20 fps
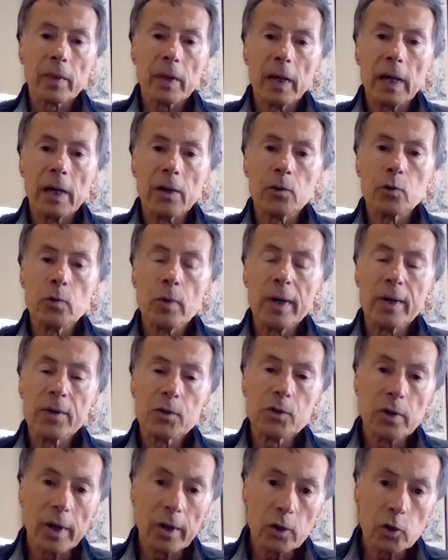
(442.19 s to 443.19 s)

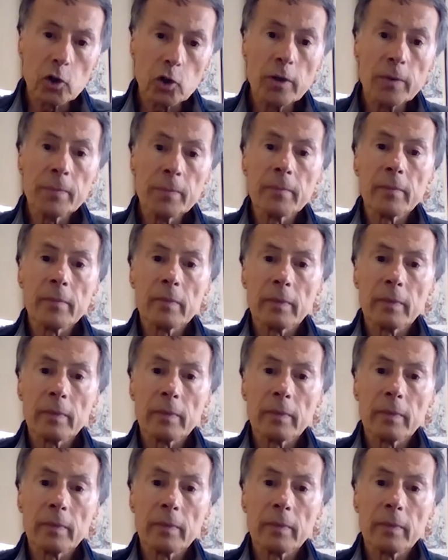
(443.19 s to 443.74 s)
transduction.